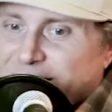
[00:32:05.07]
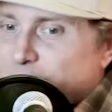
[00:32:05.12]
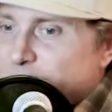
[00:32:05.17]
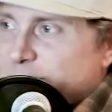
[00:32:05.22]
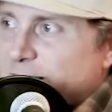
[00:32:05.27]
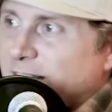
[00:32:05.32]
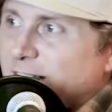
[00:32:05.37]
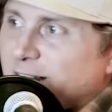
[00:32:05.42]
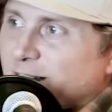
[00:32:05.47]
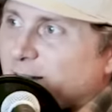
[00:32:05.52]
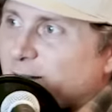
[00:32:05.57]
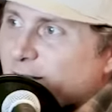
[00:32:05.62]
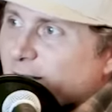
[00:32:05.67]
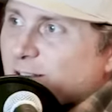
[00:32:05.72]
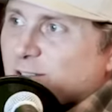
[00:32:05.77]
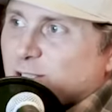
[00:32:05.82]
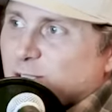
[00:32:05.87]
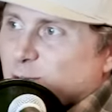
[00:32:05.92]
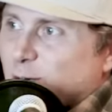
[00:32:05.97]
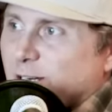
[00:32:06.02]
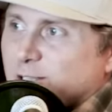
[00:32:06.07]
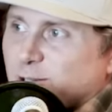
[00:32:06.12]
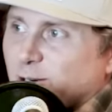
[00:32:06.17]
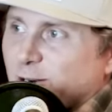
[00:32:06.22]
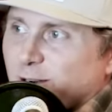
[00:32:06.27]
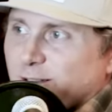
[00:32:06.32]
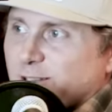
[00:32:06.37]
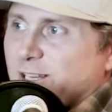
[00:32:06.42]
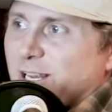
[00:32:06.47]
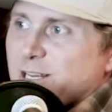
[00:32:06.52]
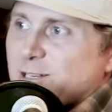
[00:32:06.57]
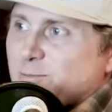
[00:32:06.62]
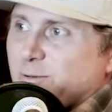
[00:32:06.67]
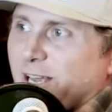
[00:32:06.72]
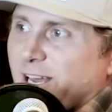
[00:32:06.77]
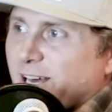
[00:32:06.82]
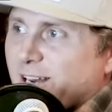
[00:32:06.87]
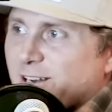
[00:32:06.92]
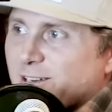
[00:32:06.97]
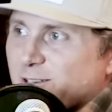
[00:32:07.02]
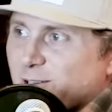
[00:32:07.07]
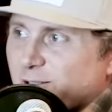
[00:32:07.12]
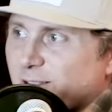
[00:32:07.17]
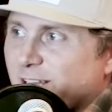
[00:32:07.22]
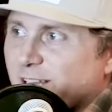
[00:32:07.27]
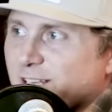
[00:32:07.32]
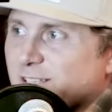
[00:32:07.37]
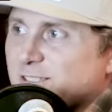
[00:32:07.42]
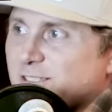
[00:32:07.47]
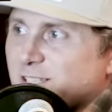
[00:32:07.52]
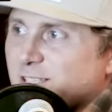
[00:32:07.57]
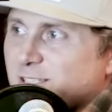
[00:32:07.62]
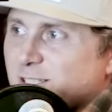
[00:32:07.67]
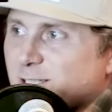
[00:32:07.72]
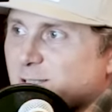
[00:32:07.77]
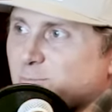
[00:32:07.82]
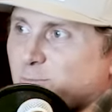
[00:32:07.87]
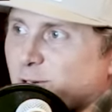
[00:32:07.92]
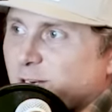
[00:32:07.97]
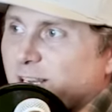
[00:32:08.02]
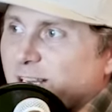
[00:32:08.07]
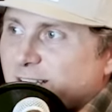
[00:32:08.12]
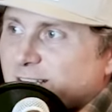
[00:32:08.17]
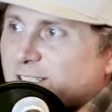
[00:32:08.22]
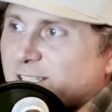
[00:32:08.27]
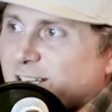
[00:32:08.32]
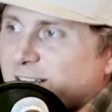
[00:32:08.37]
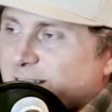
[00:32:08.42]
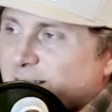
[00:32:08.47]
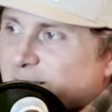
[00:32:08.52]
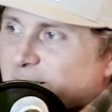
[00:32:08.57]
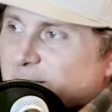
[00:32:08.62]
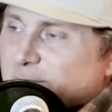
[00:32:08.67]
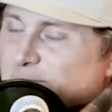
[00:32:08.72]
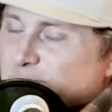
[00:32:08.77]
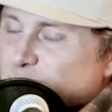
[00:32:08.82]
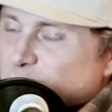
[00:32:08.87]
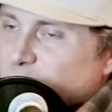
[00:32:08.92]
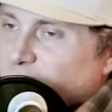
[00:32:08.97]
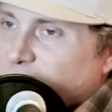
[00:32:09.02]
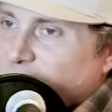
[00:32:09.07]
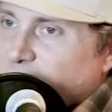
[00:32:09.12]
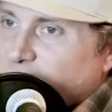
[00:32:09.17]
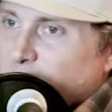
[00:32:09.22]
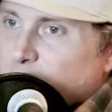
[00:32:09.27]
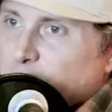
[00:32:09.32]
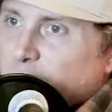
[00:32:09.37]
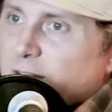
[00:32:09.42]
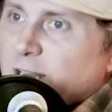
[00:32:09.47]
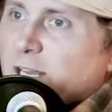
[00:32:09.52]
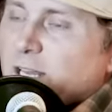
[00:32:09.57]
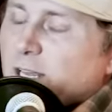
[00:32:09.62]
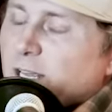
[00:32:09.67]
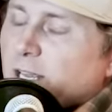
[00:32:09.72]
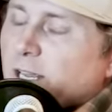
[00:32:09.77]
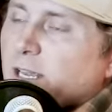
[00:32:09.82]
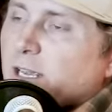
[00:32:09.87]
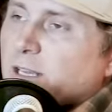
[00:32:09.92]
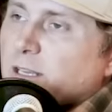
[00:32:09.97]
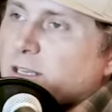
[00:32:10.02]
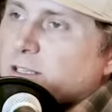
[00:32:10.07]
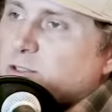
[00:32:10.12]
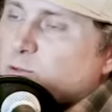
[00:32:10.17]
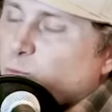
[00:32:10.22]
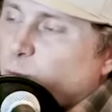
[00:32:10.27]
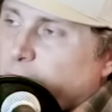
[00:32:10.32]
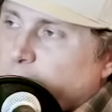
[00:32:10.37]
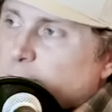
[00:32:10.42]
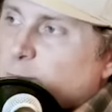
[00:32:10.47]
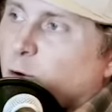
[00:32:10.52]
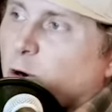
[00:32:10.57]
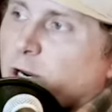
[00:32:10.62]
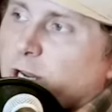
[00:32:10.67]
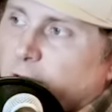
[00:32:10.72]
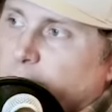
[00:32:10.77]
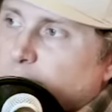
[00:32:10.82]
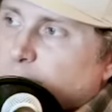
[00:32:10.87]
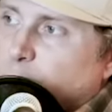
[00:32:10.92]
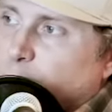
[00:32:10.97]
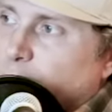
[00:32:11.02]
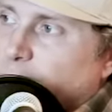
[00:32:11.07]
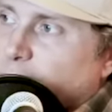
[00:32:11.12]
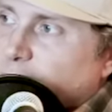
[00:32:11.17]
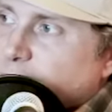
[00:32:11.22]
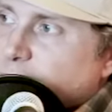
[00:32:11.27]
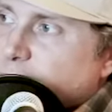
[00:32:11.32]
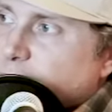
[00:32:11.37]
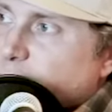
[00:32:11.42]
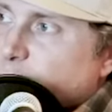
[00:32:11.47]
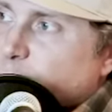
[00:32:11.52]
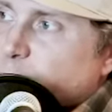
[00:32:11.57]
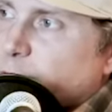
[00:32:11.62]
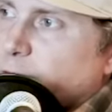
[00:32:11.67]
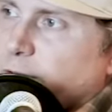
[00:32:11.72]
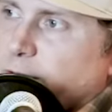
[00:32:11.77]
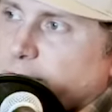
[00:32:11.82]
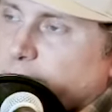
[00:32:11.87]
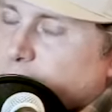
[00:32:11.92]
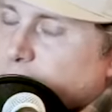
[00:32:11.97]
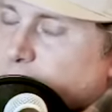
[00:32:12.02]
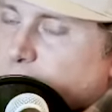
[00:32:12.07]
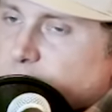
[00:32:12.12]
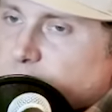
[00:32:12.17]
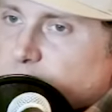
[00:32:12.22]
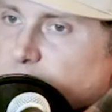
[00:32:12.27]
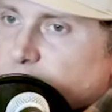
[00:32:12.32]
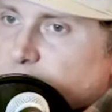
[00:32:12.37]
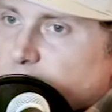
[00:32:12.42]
I don't need an instructor to teach me how to yeah. do this. I don't this need a guru. Pretty easy, uh, but it, it, it's way more complex. It oh, really is.